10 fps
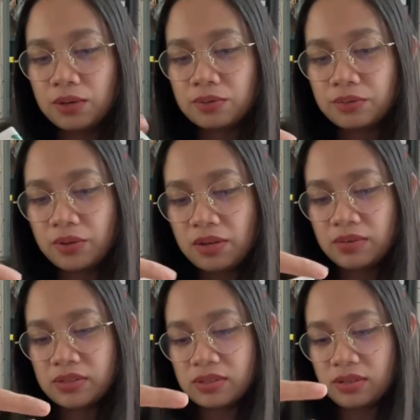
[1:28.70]

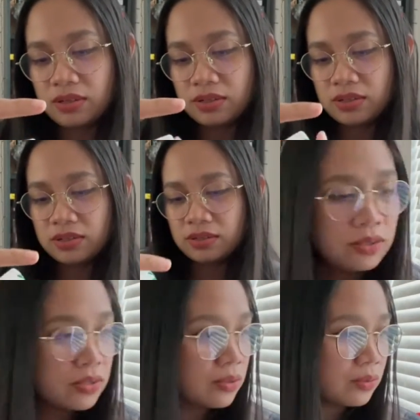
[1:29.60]
Raven socks.
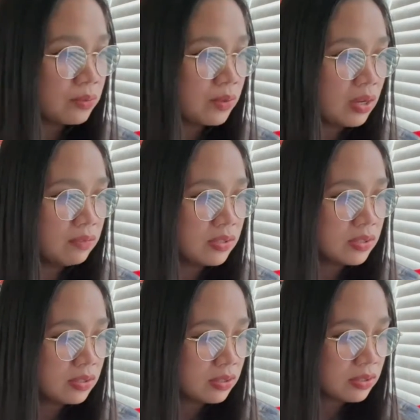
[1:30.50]
So the Raven
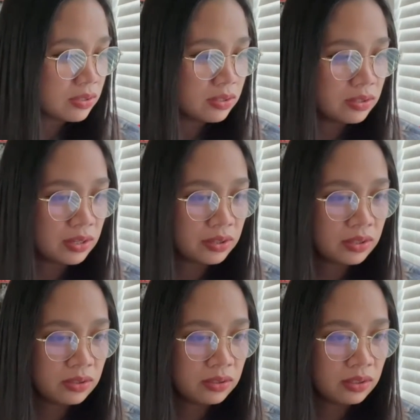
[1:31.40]
socks are, I
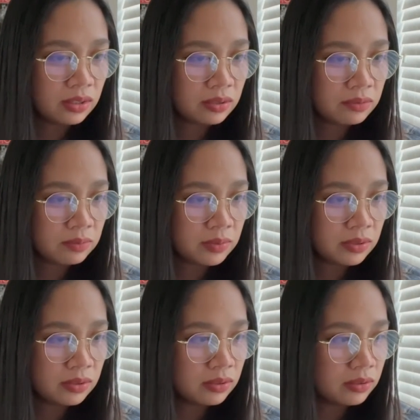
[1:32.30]
think you can get it from
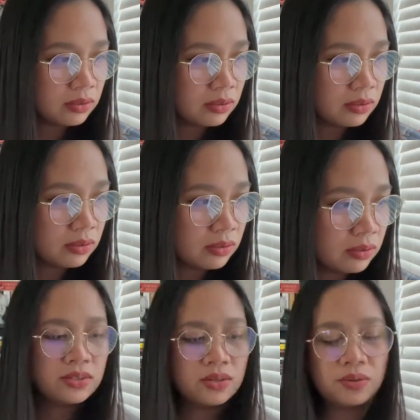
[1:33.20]
here.
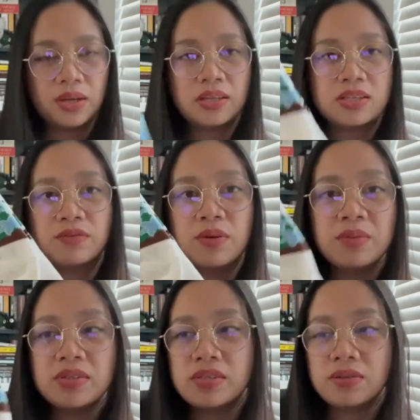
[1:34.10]
So it's
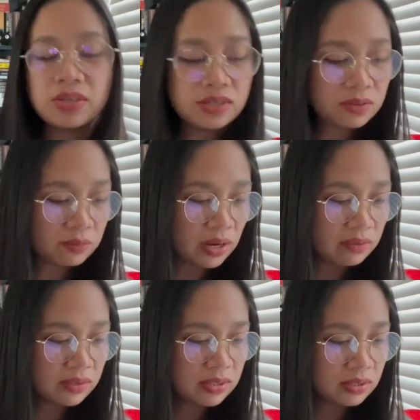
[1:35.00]
from the series
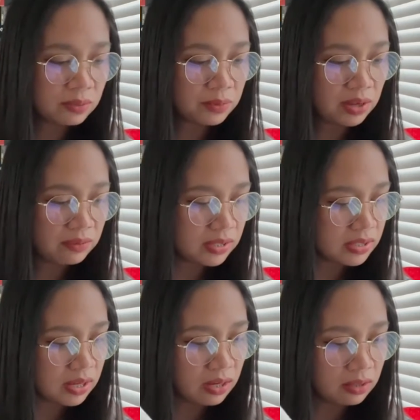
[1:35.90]
the Raven
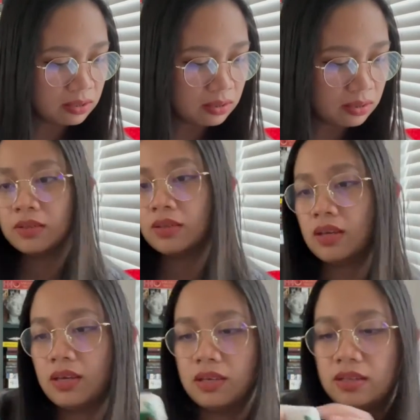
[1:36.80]
Cycle.
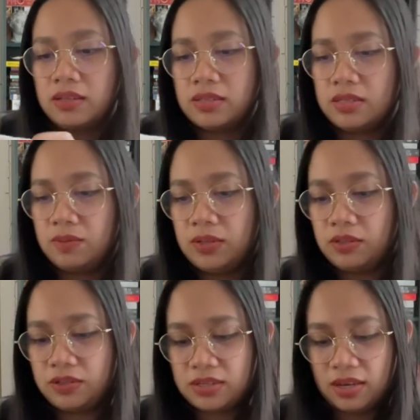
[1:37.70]
And let's see what it
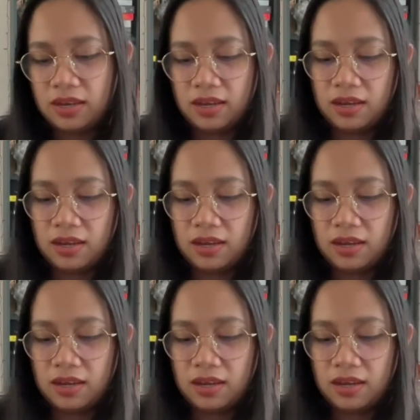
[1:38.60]
looks like.